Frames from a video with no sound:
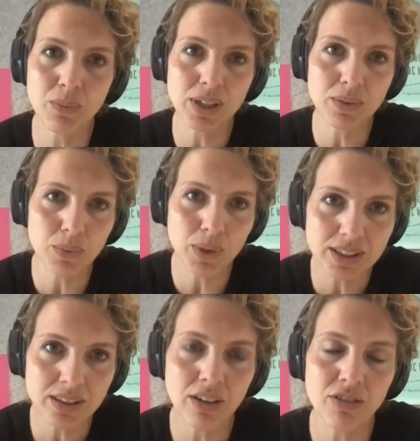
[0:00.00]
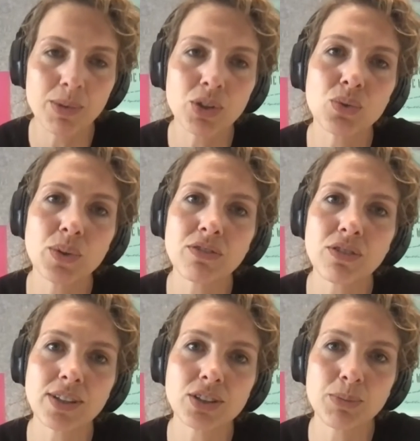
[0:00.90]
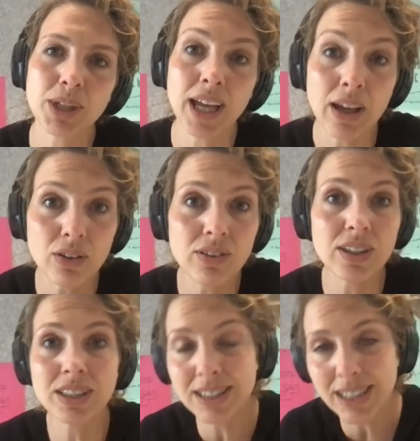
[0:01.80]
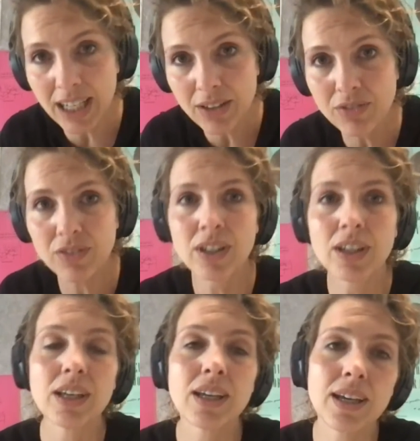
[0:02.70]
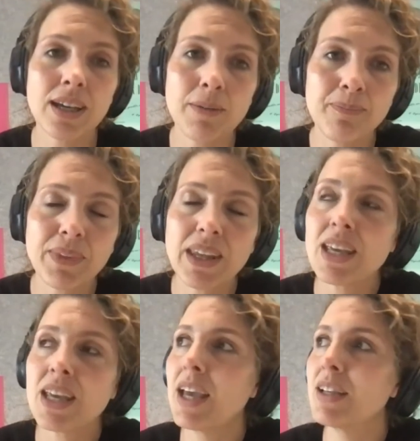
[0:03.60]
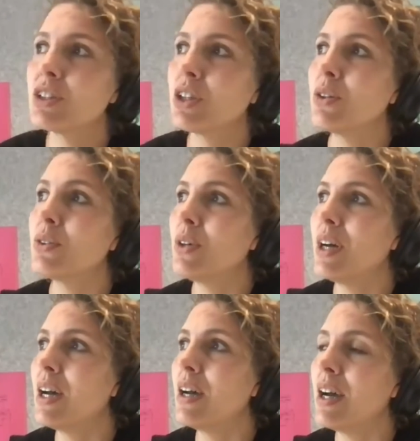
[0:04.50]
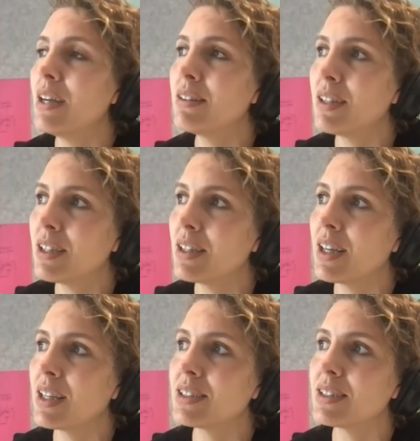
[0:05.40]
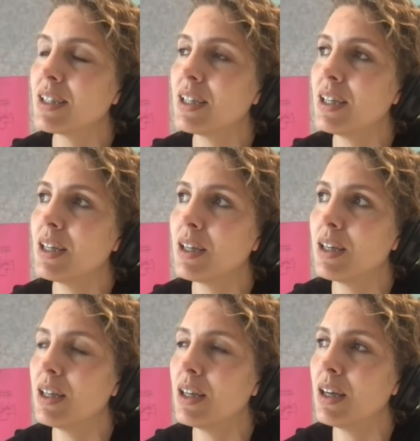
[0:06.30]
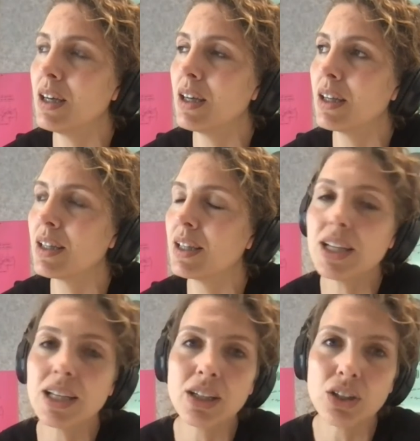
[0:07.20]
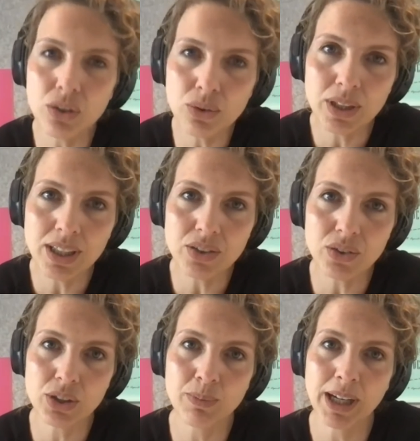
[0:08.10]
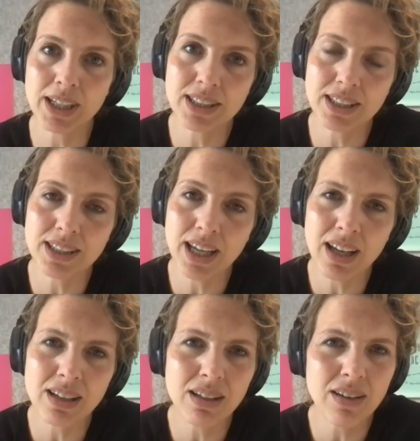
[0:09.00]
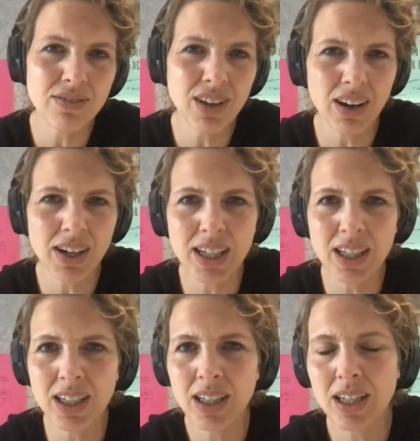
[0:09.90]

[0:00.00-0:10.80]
what is the government doing for us to be healthy, safe. And so I think that the EU in this respect has had a very